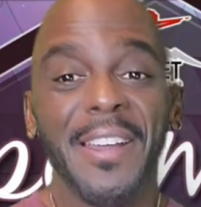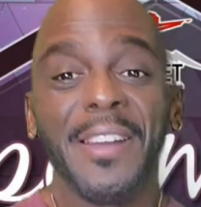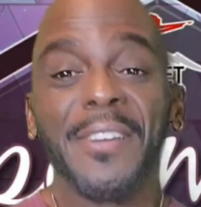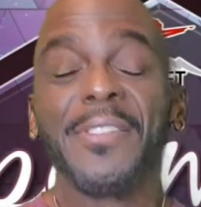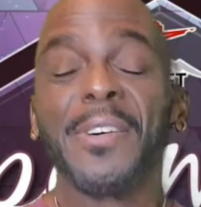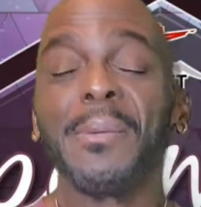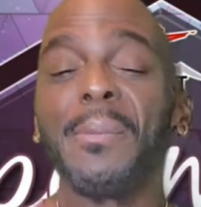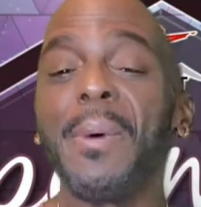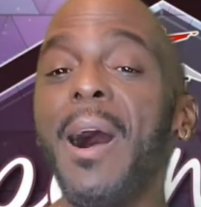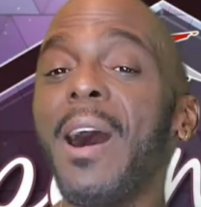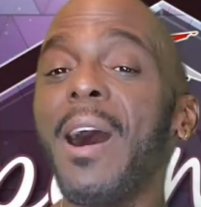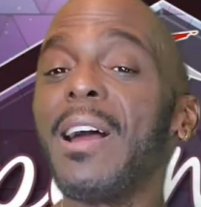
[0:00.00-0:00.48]

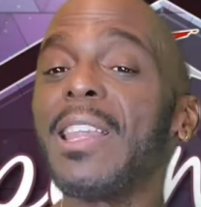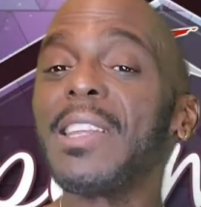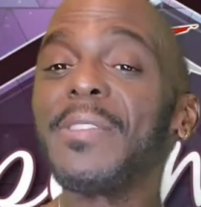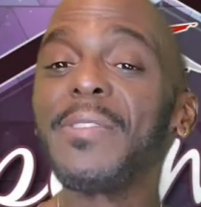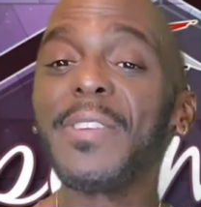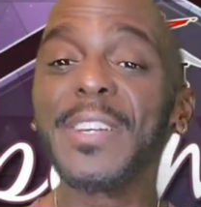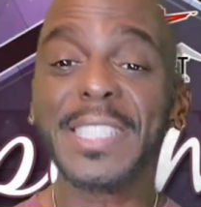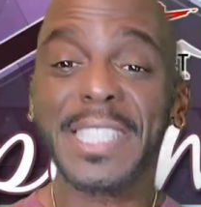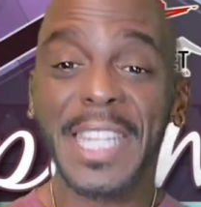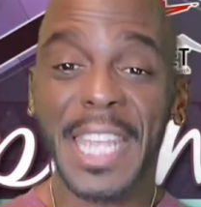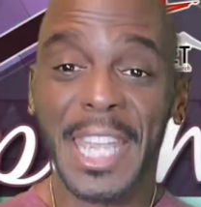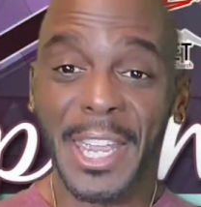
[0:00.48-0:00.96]
From all of
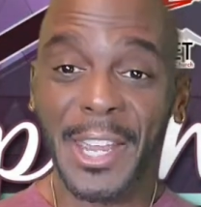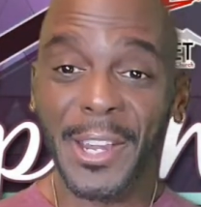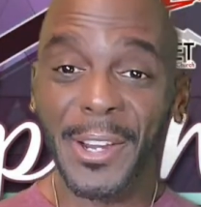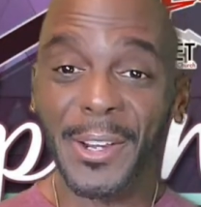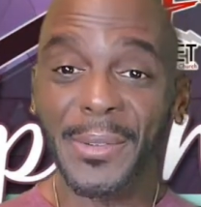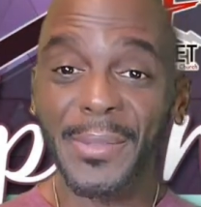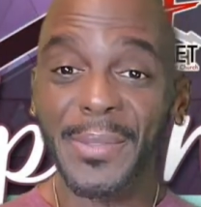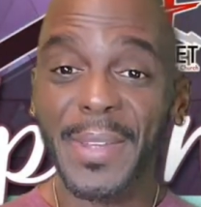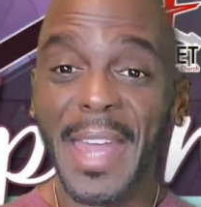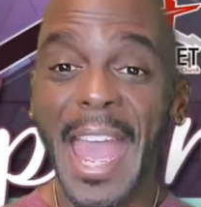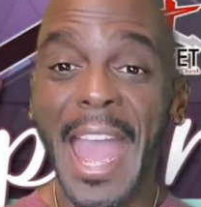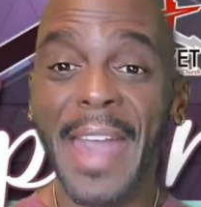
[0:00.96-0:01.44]
us
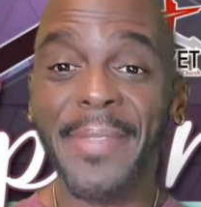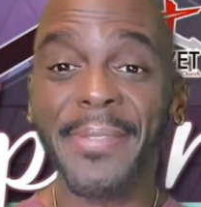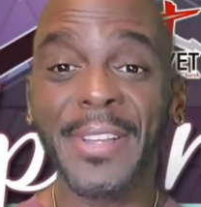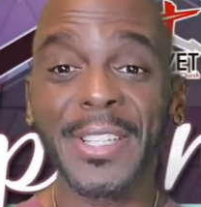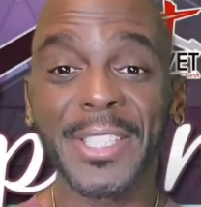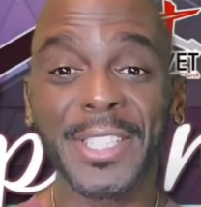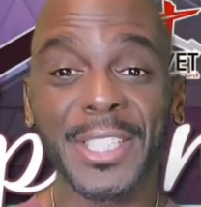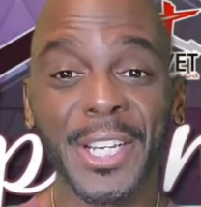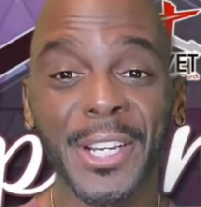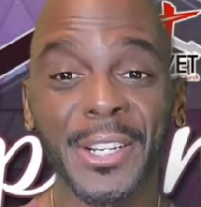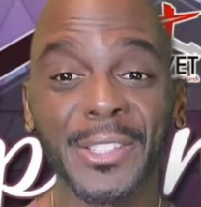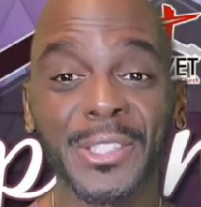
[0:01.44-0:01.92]
here at the
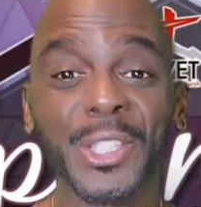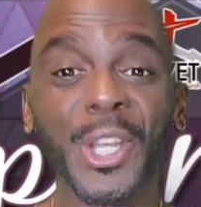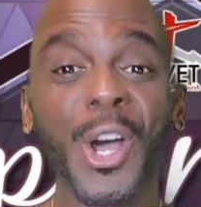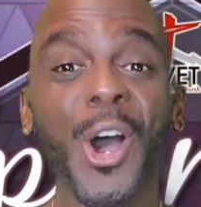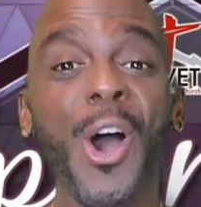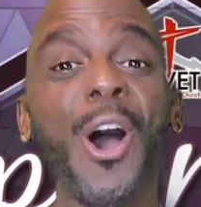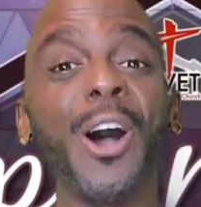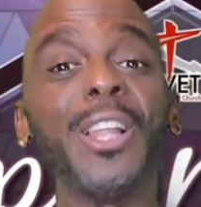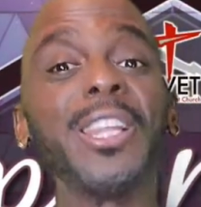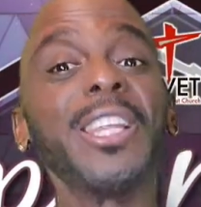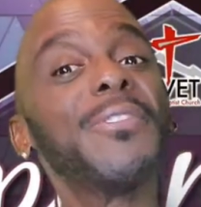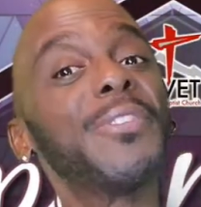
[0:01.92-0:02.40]
church to
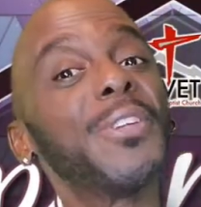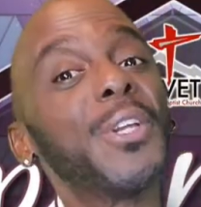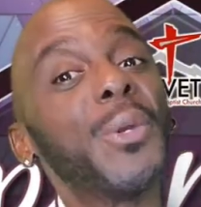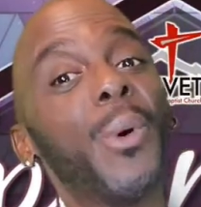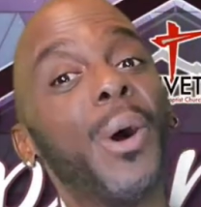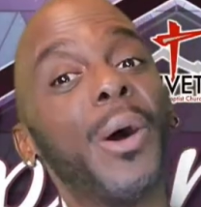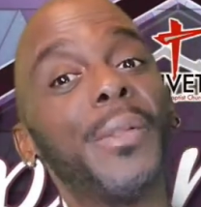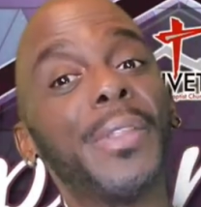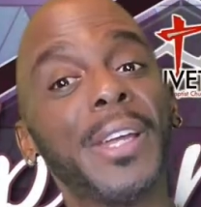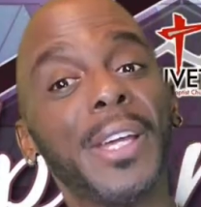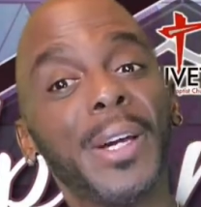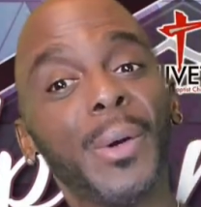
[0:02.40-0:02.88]
all of you
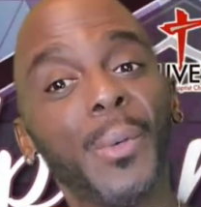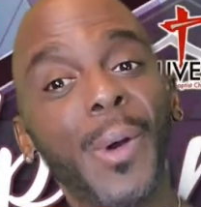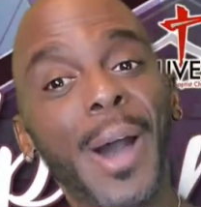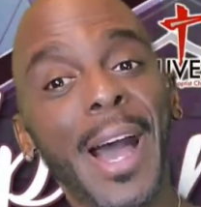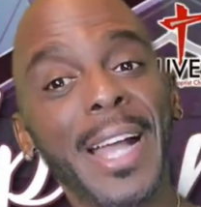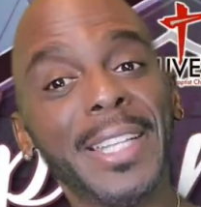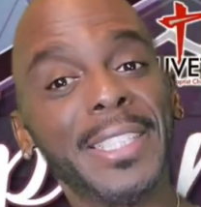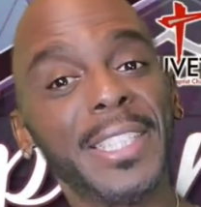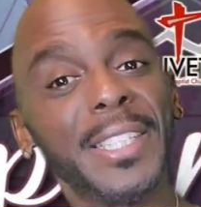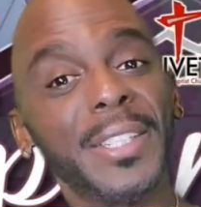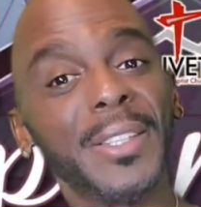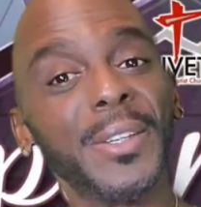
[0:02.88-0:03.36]
all that are
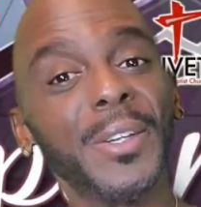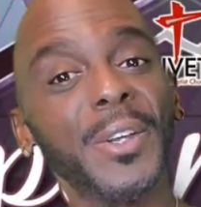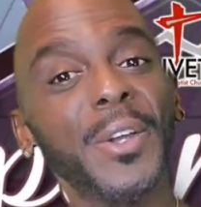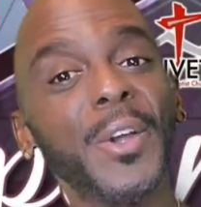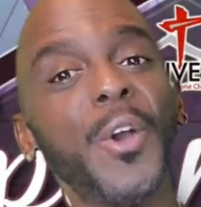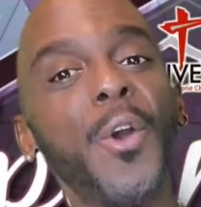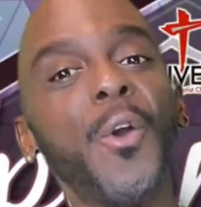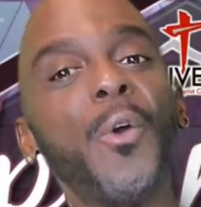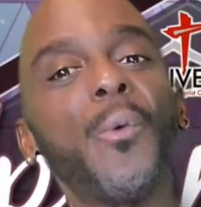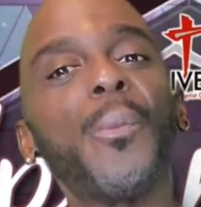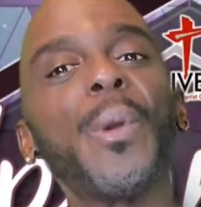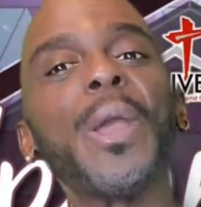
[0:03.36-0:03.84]
watching,
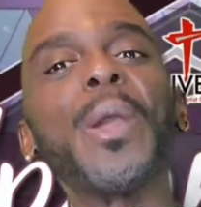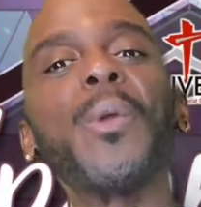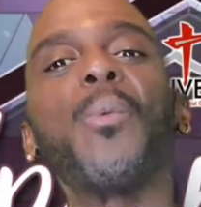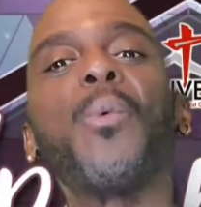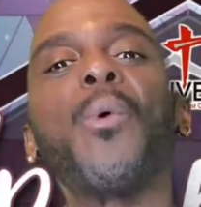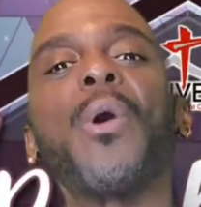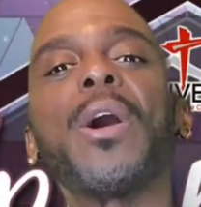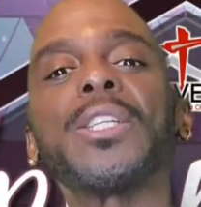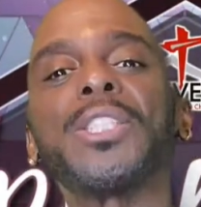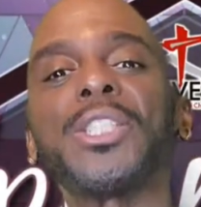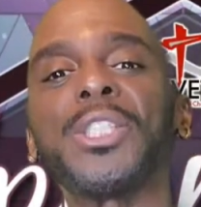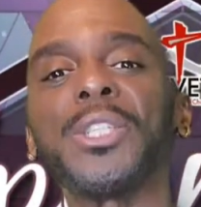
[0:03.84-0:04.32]
we
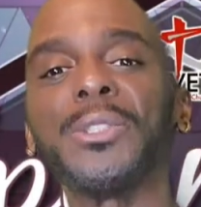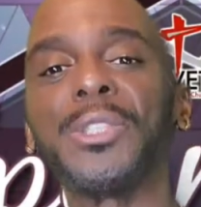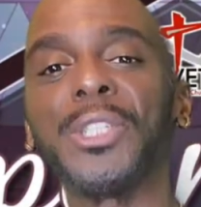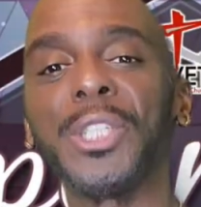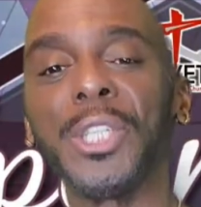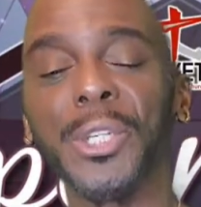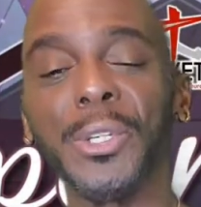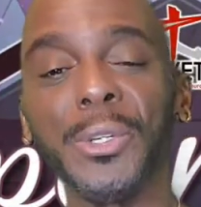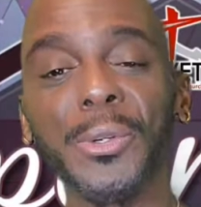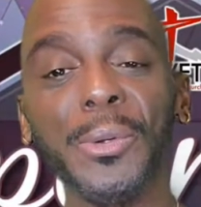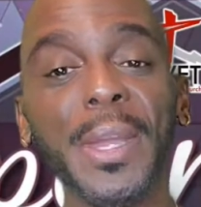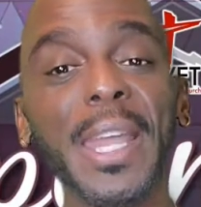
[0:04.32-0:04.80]
want you
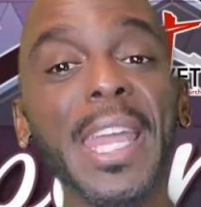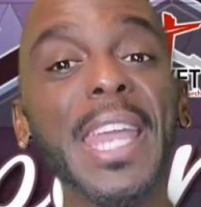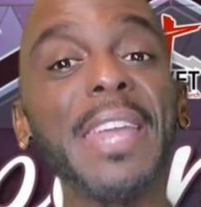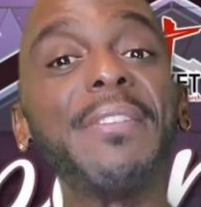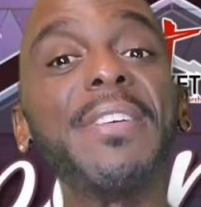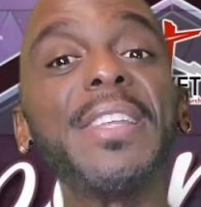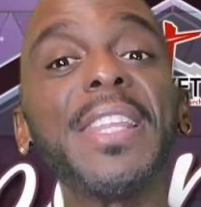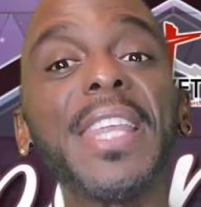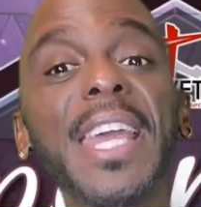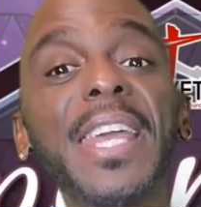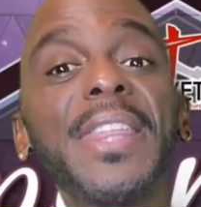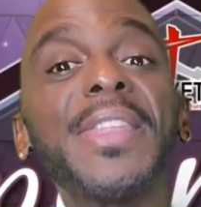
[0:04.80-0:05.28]
to,
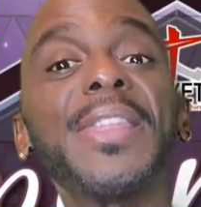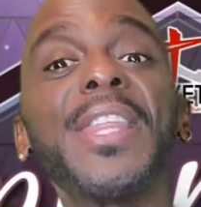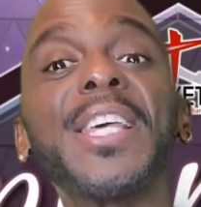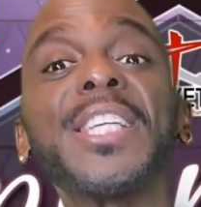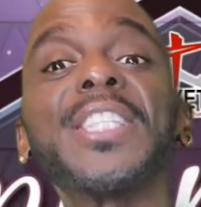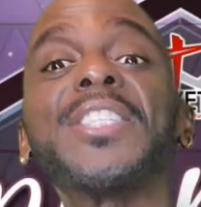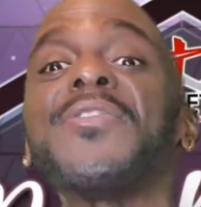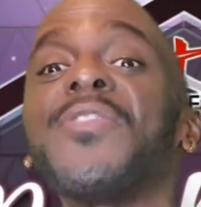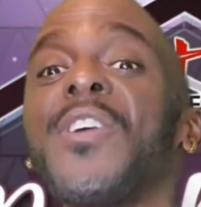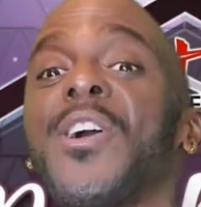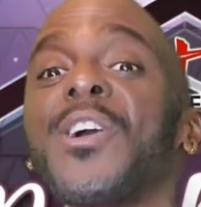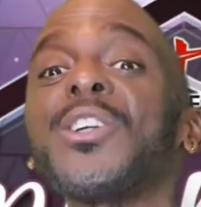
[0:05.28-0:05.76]
even in
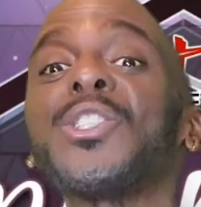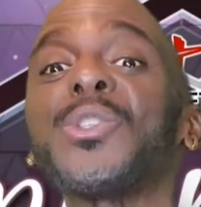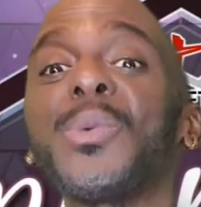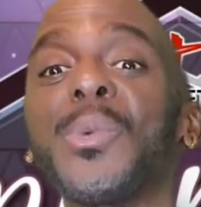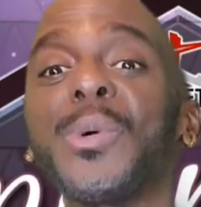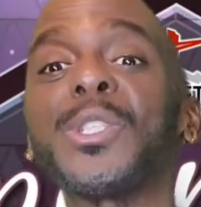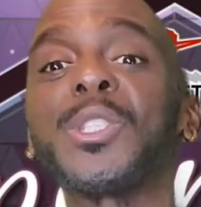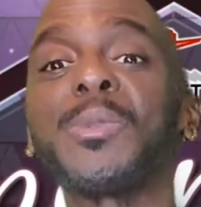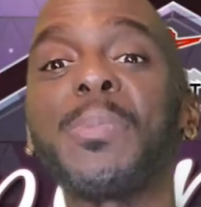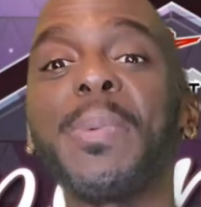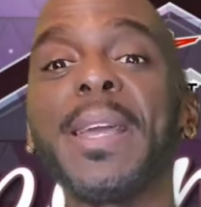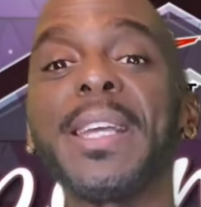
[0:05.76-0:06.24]
this
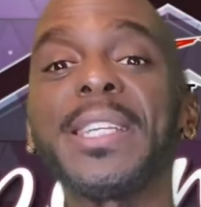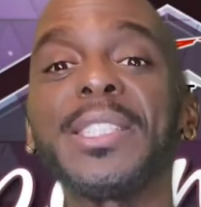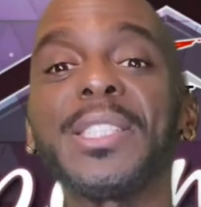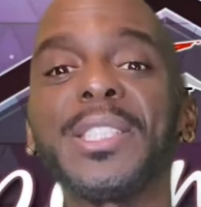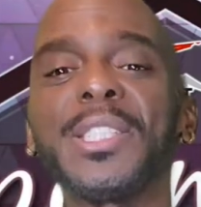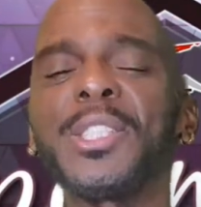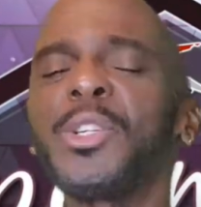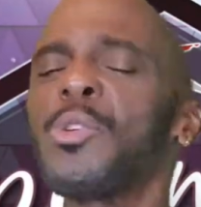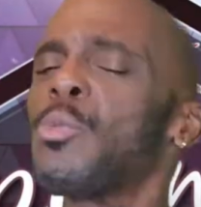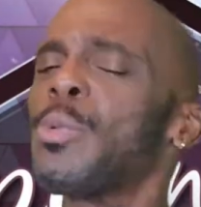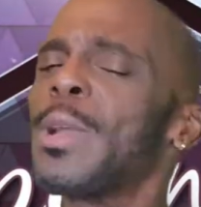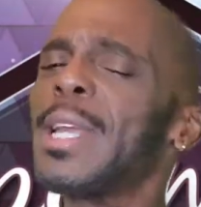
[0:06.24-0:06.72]
virtual space,
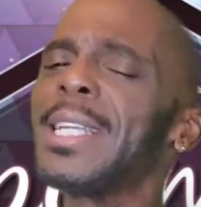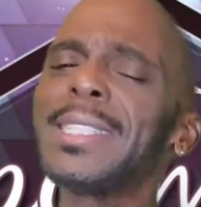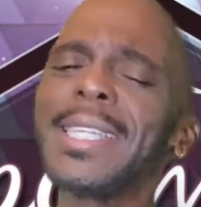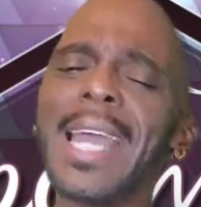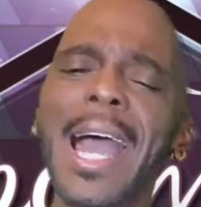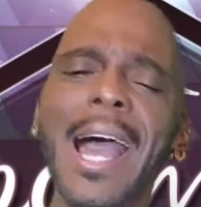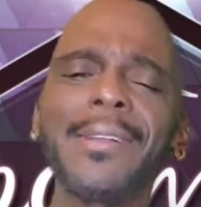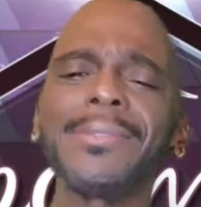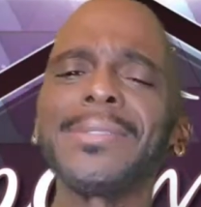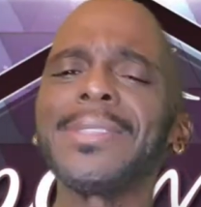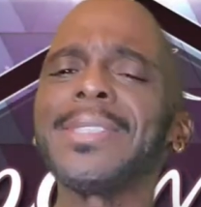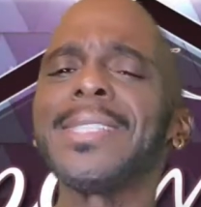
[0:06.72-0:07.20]
to reach
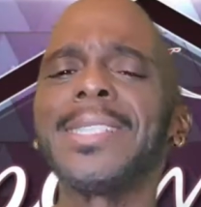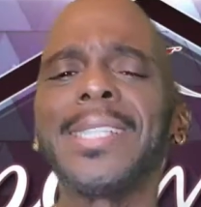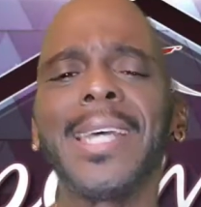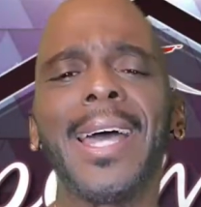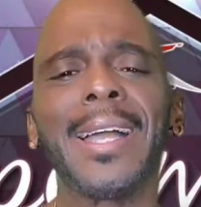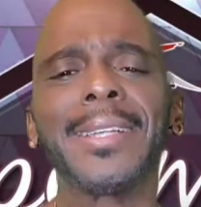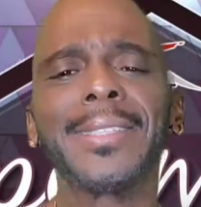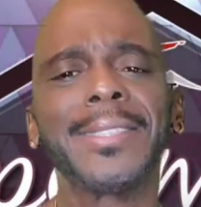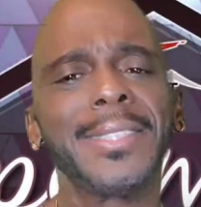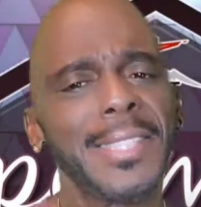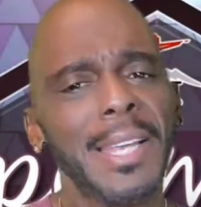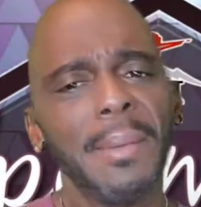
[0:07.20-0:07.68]
out and
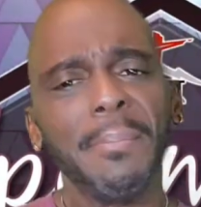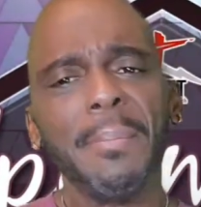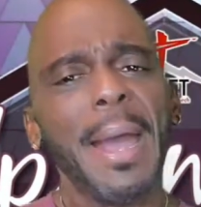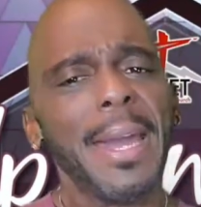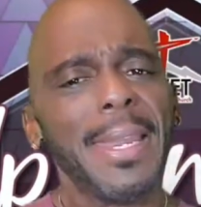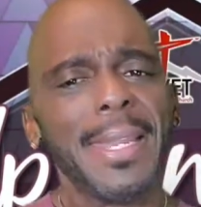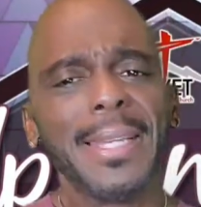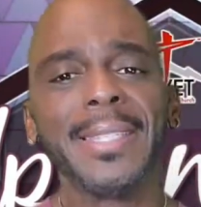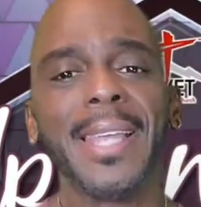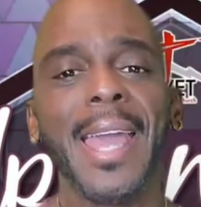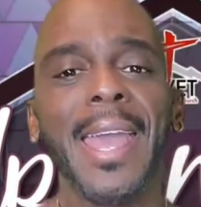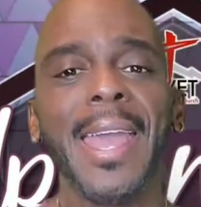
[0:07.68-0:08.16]
touch
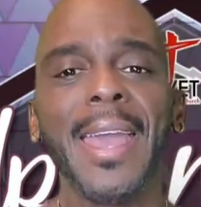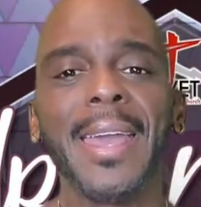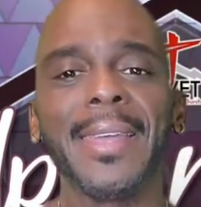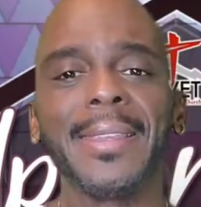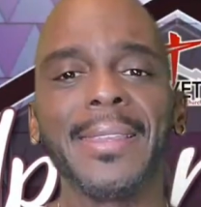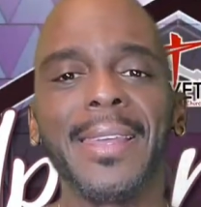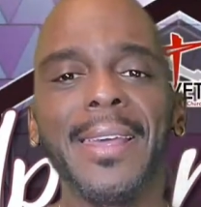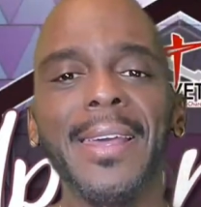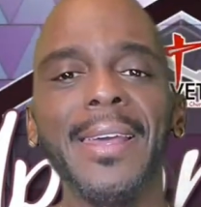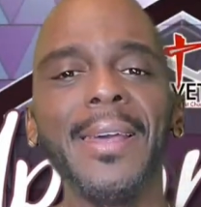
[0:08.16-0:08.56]
somebody's hand.